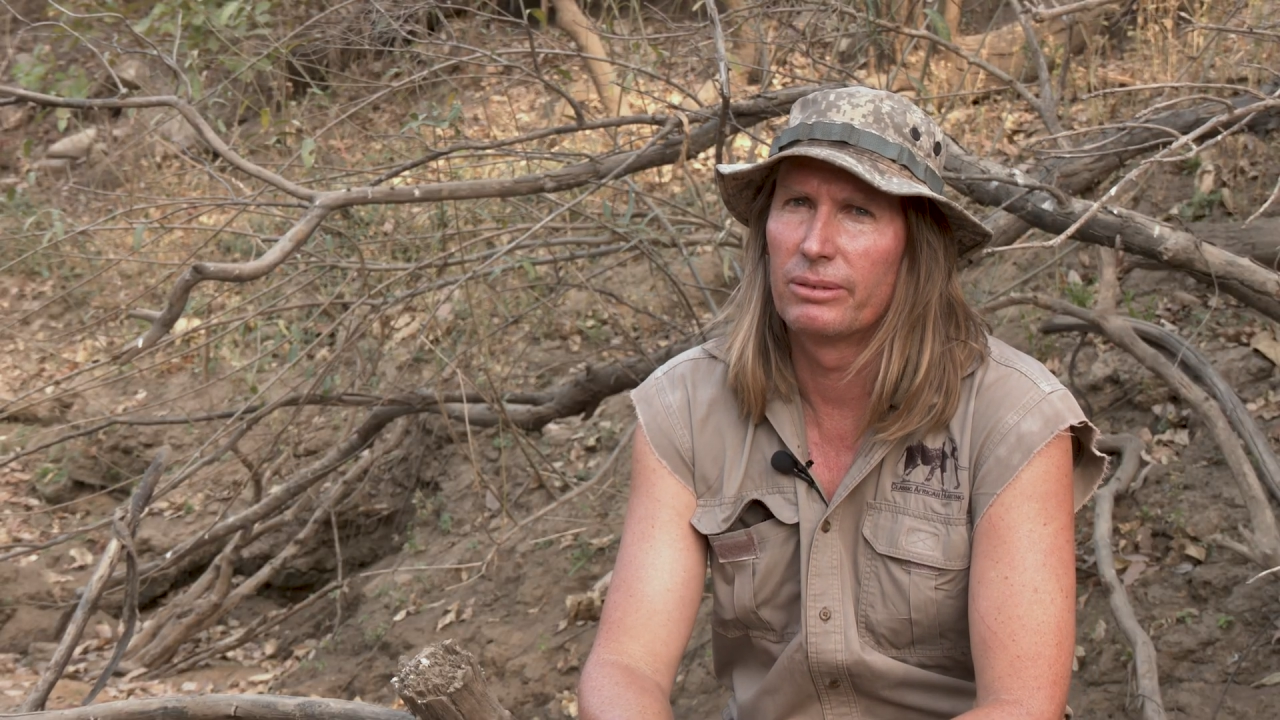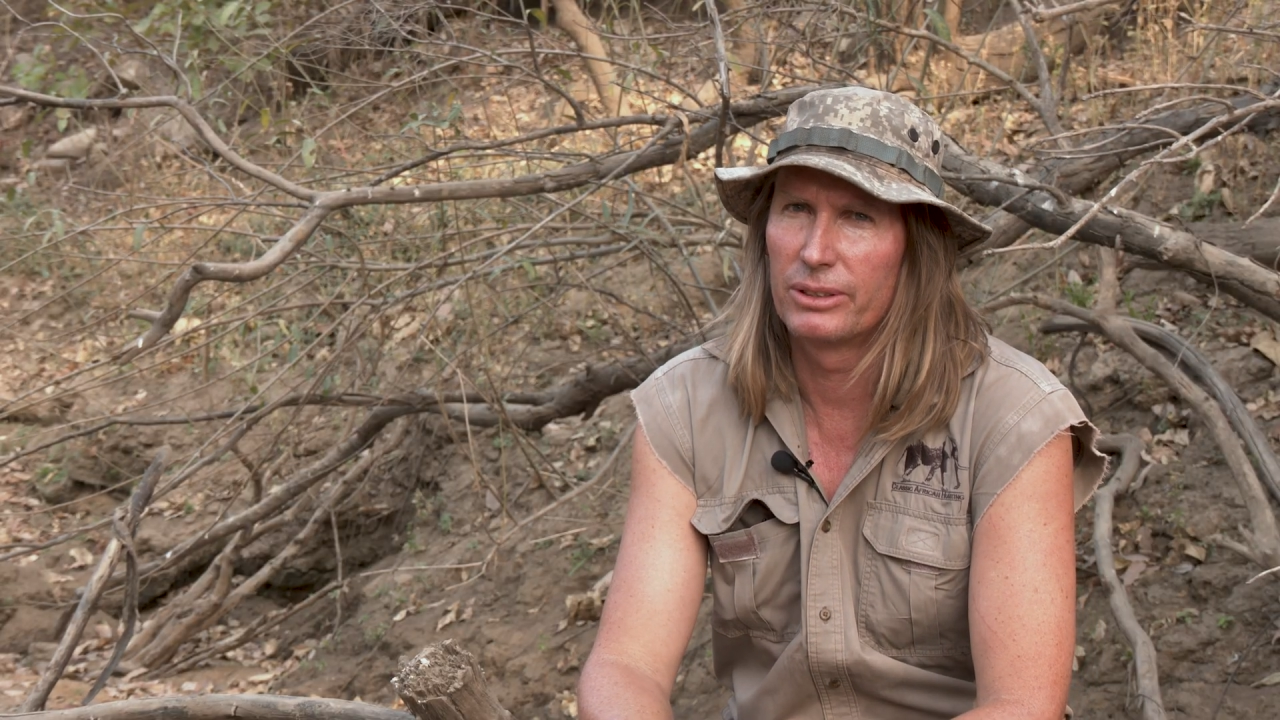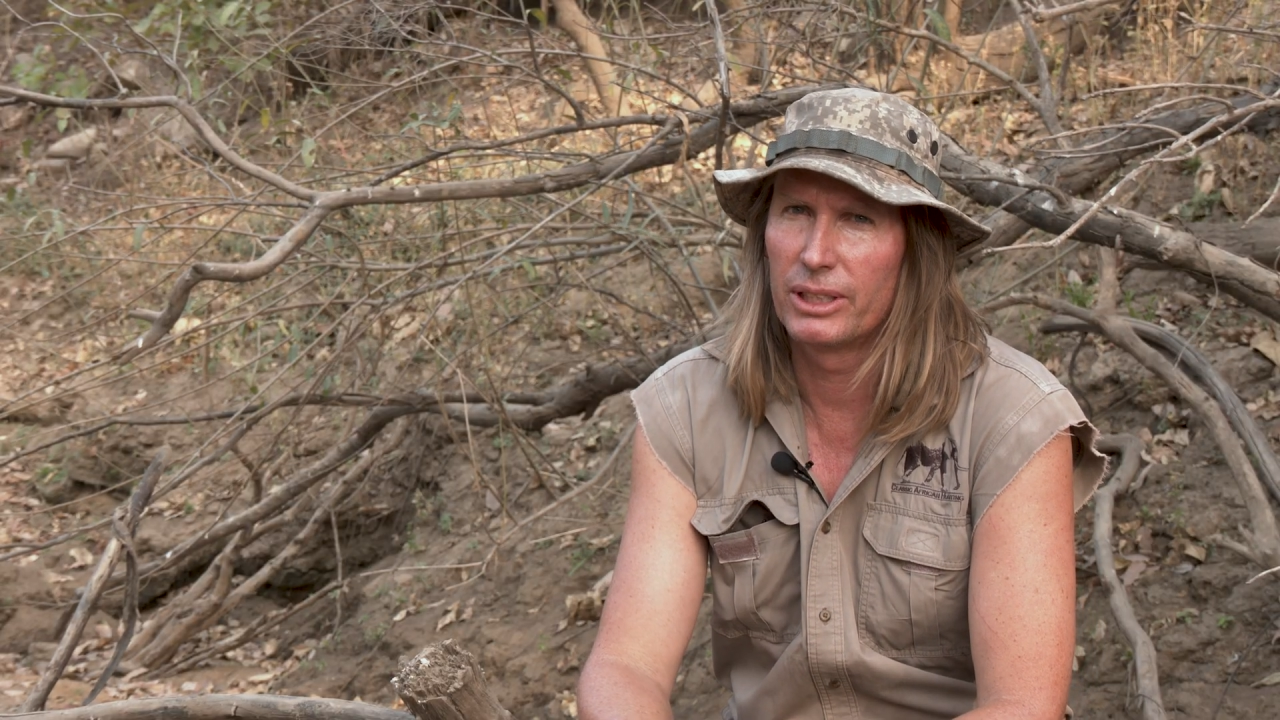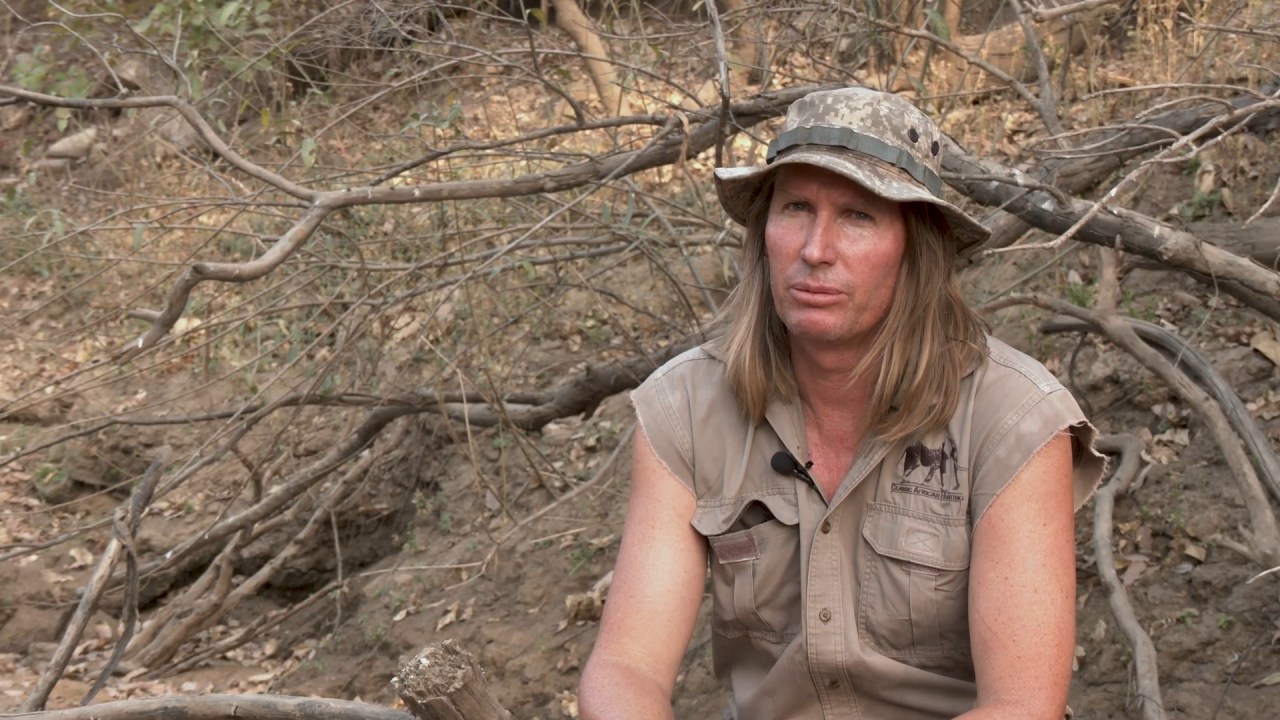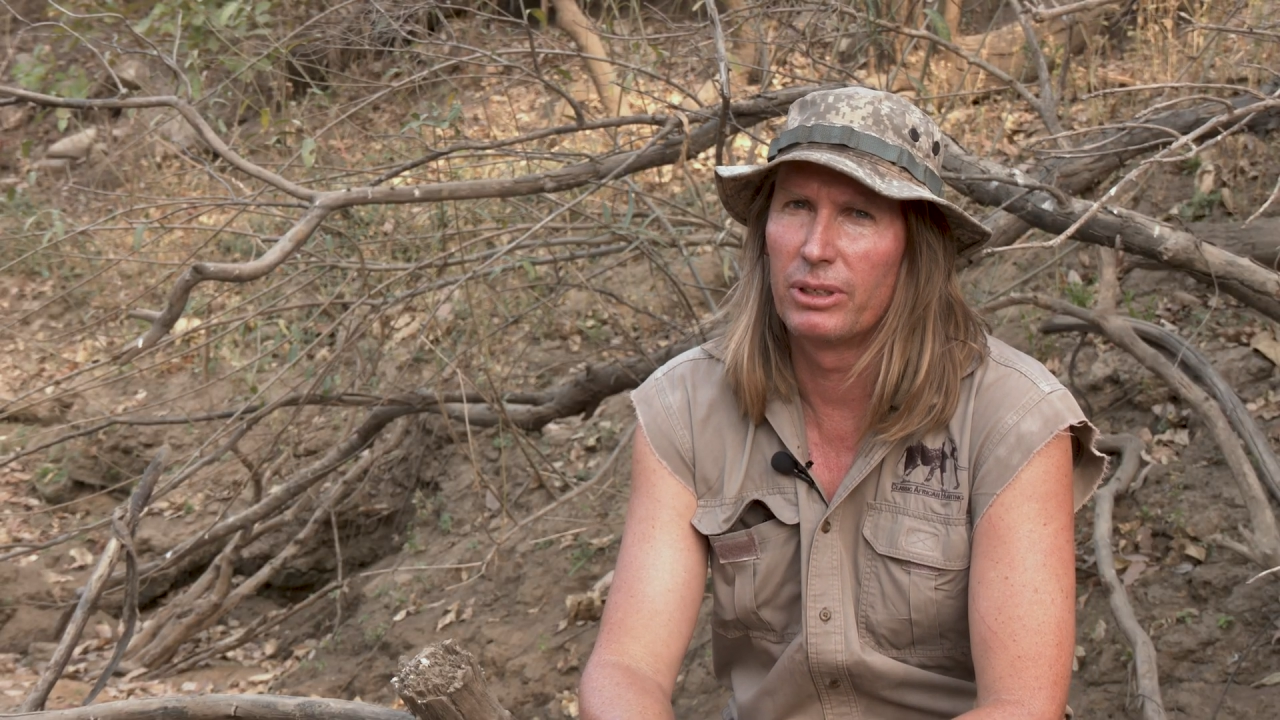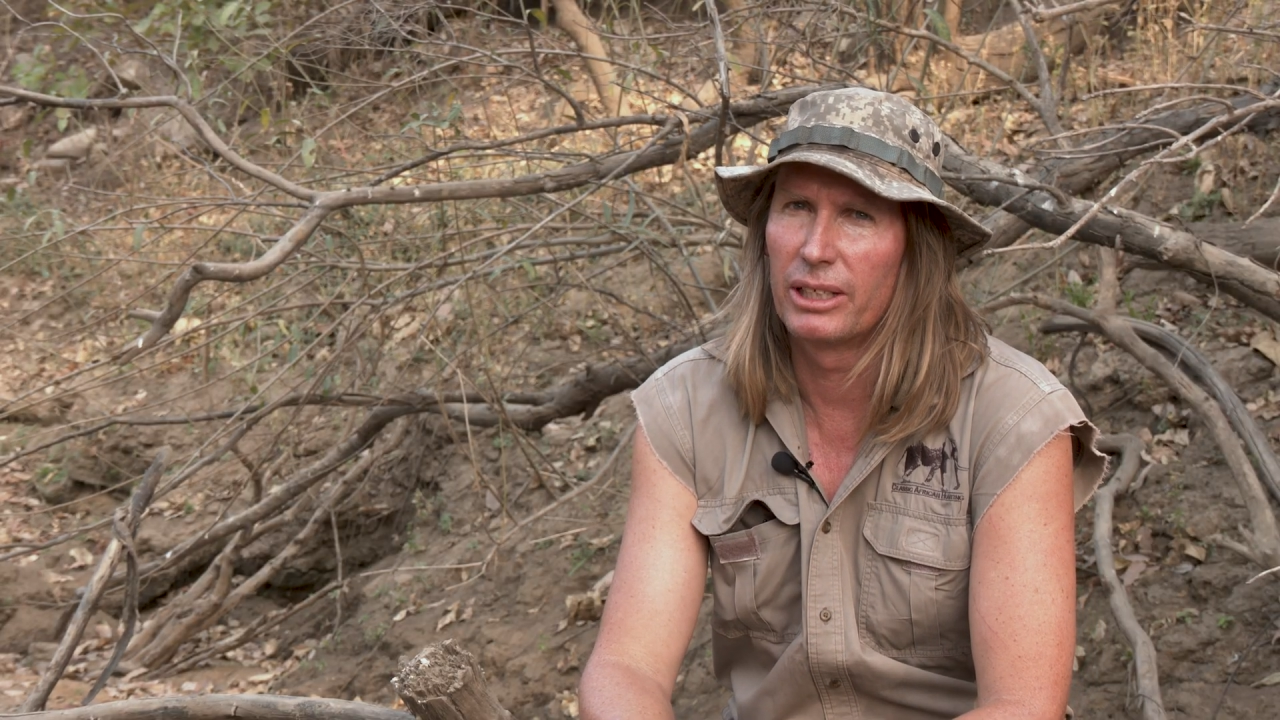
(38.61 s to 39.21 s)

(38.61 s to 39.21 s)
several